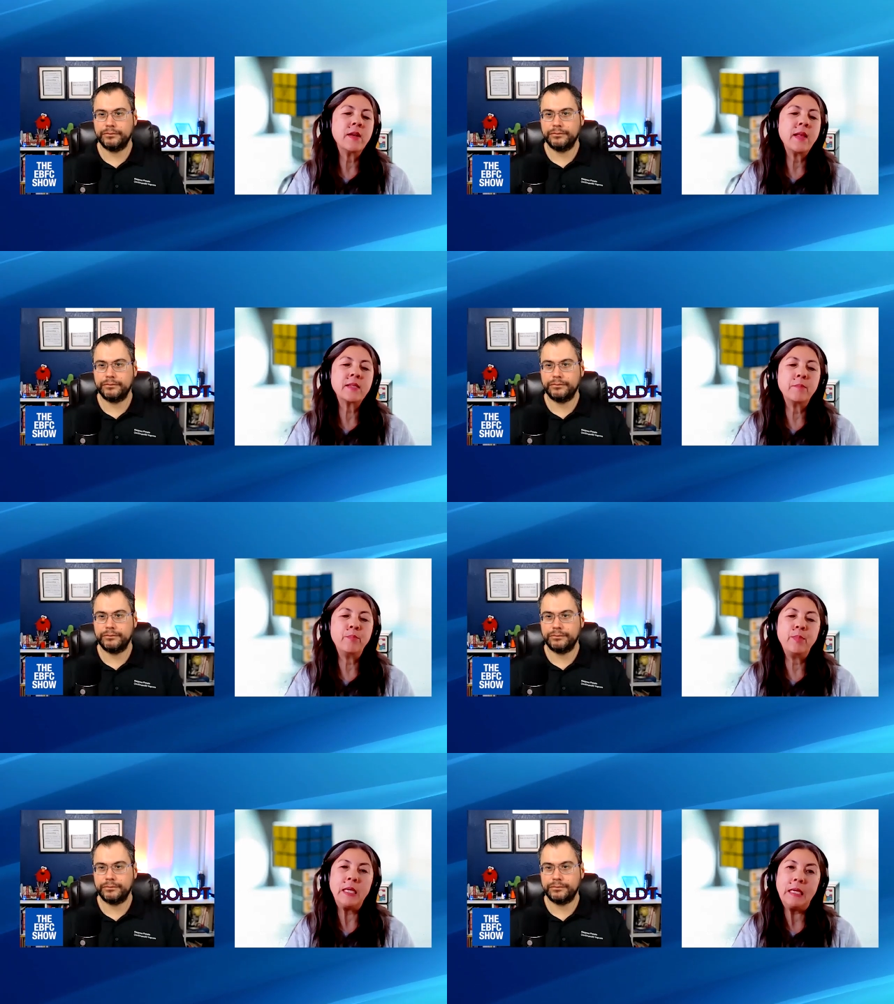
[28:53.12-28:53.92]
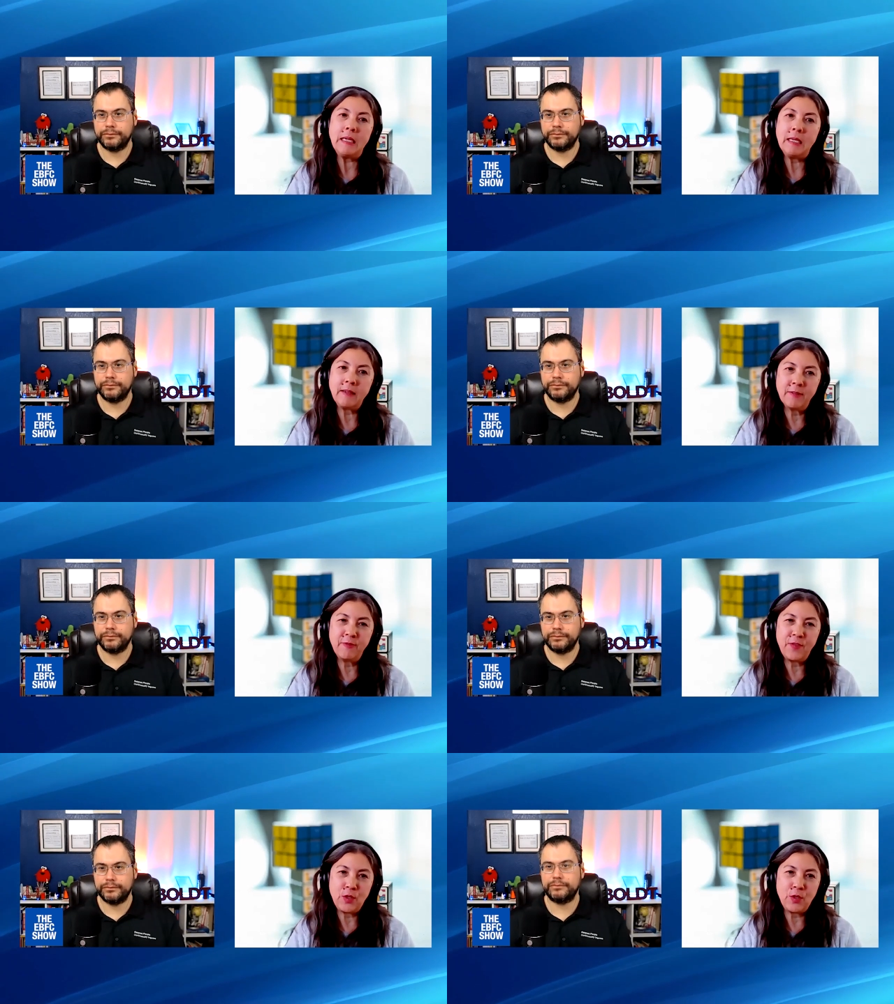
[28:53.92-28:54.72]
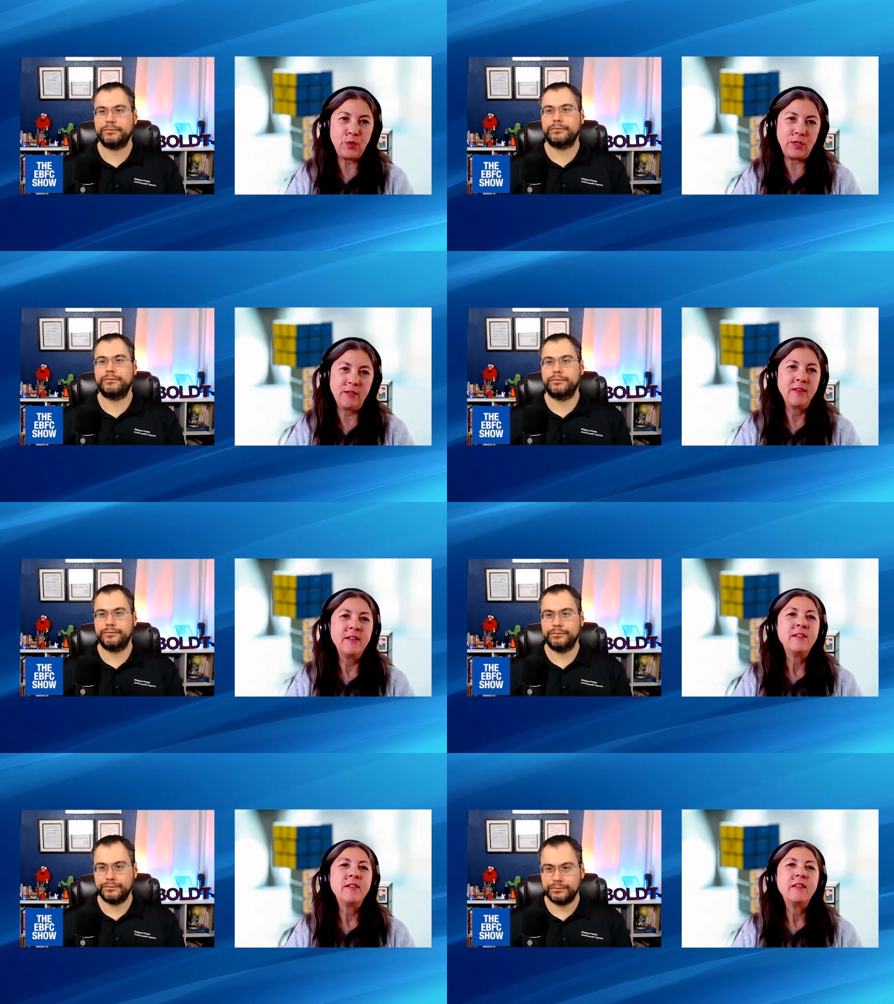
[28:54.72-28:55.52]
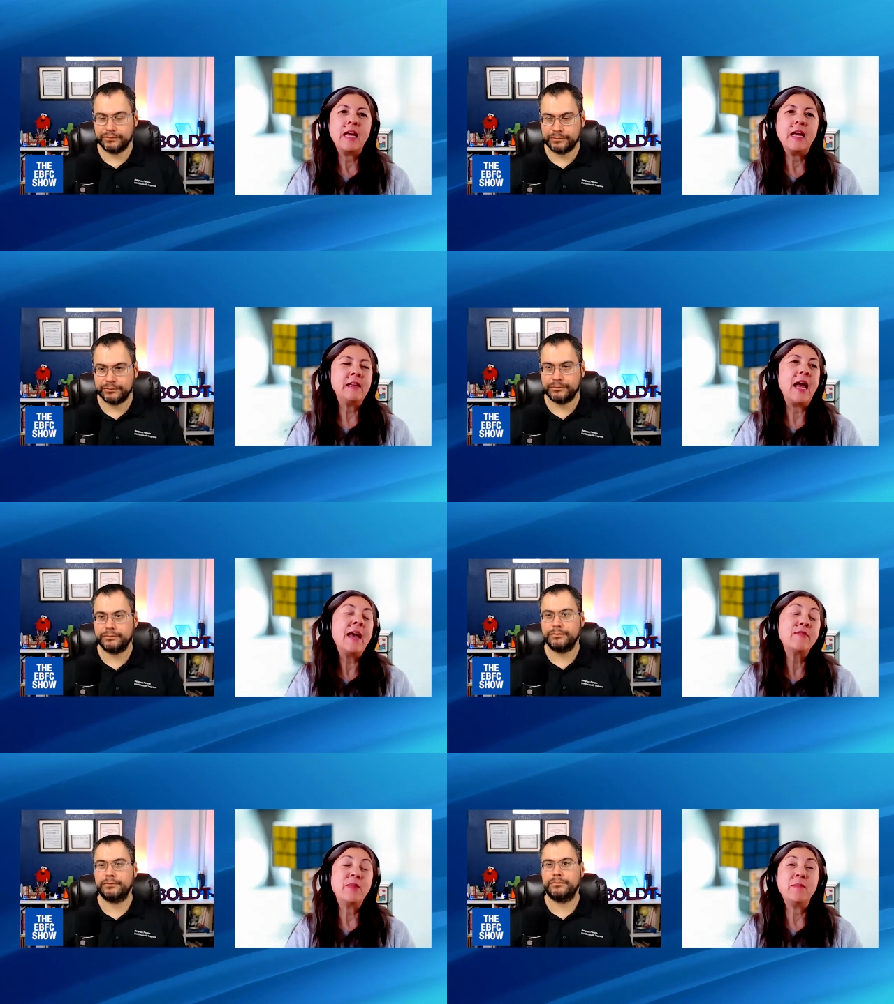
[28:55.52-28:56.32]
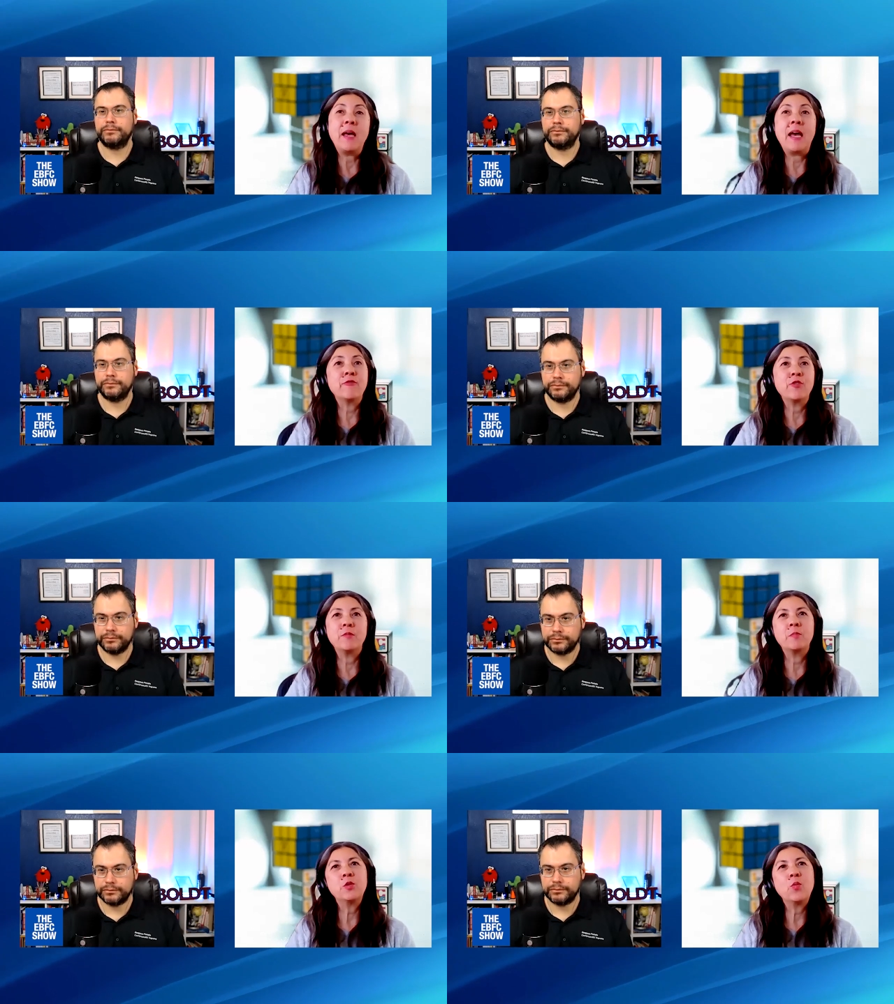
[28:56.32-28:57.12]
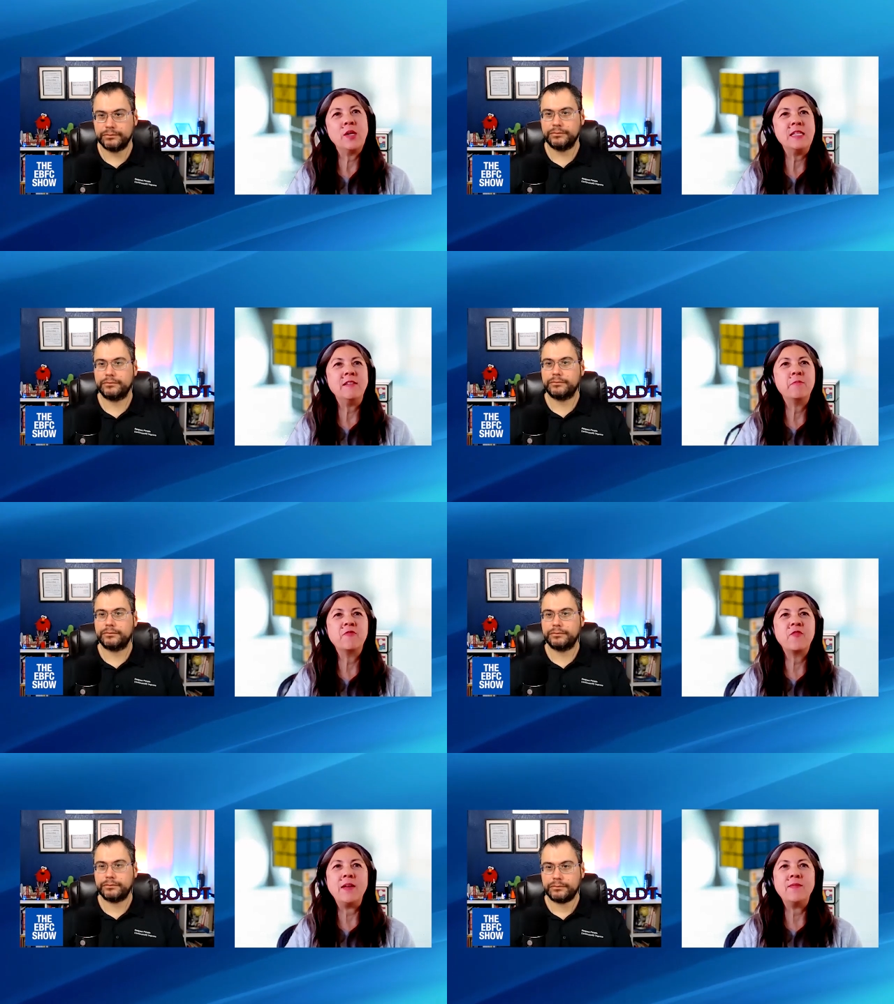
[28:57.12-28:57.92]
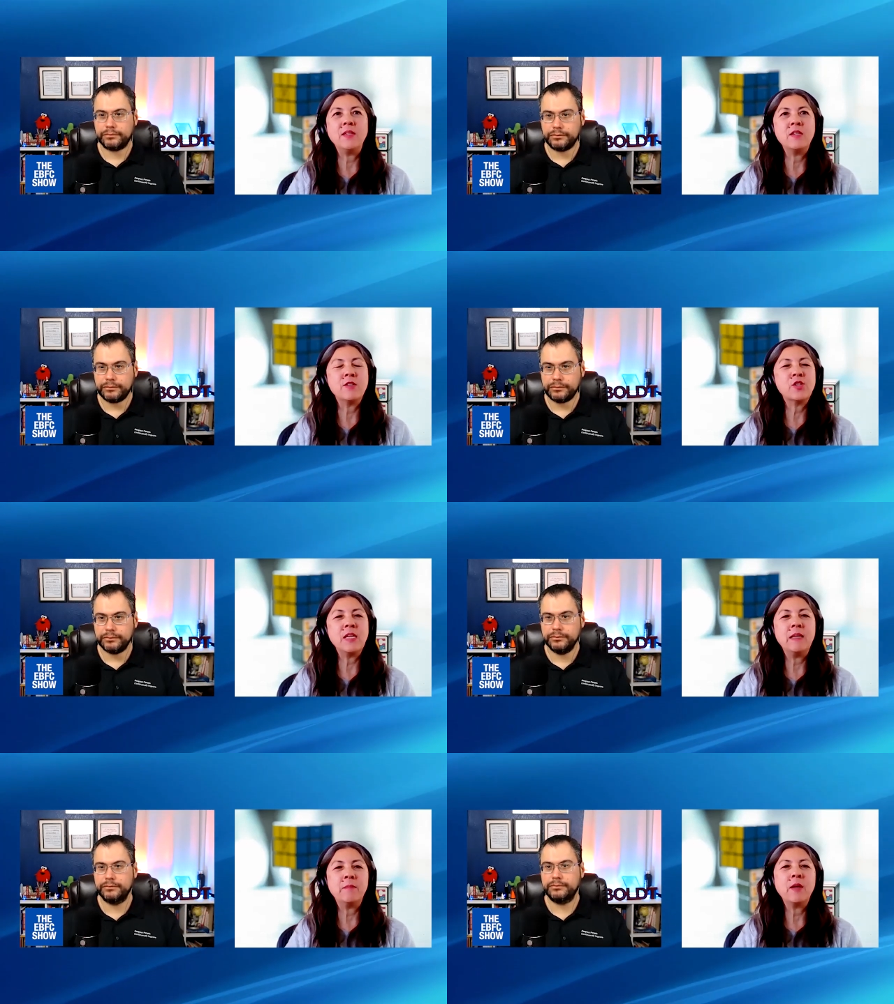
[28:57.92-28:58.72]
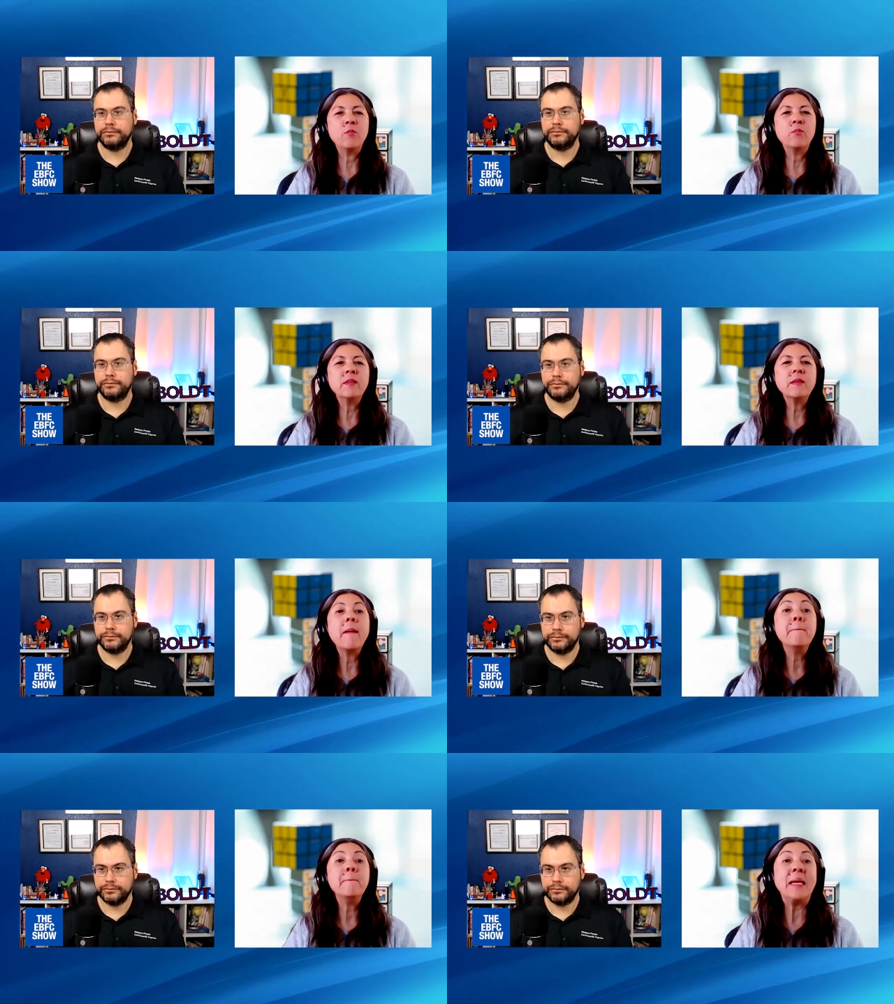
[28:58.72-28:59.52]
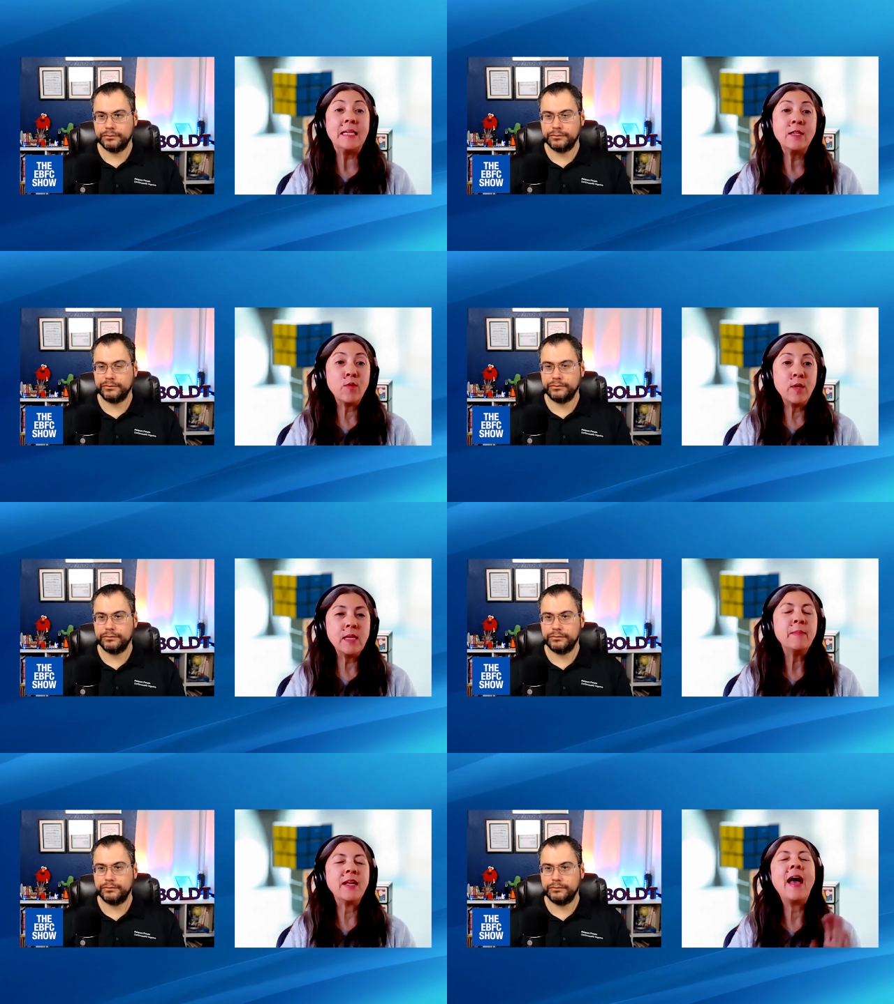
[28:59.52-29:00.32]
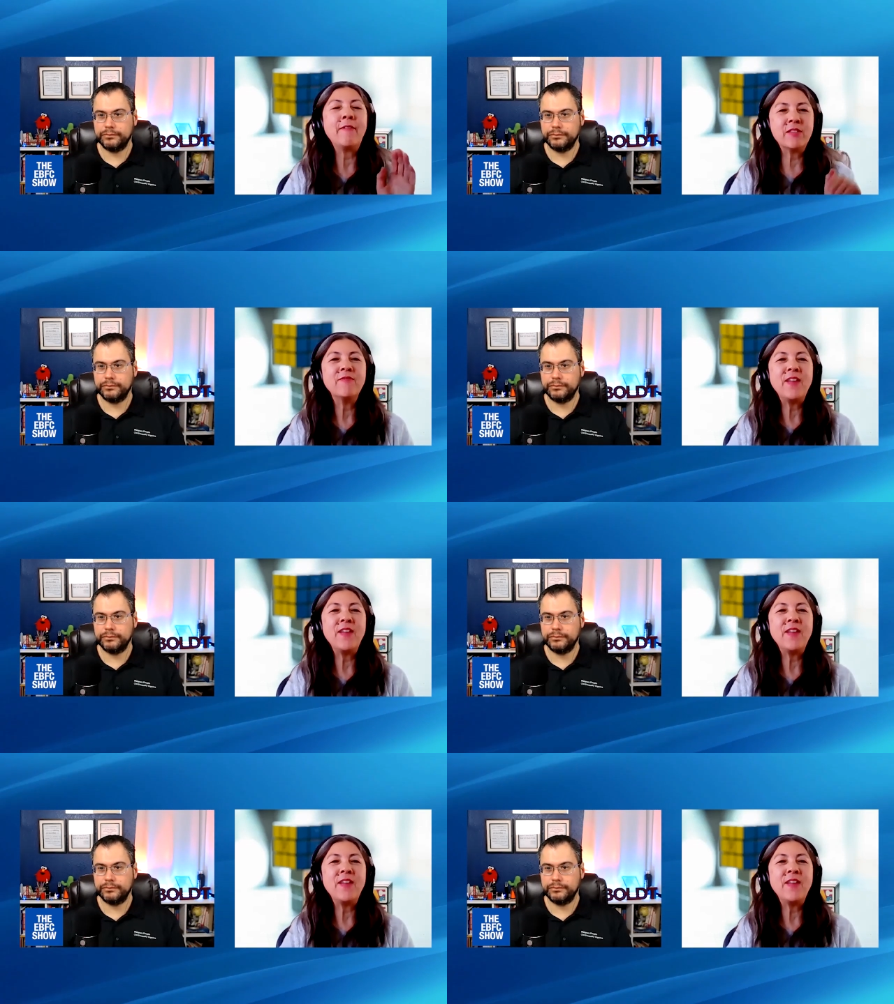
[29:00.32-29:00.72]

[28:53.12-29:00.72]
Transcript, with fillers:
Speaker 1: and that's a big food. And I haven't been back for 25 years. And the, main reason, I mean, I have some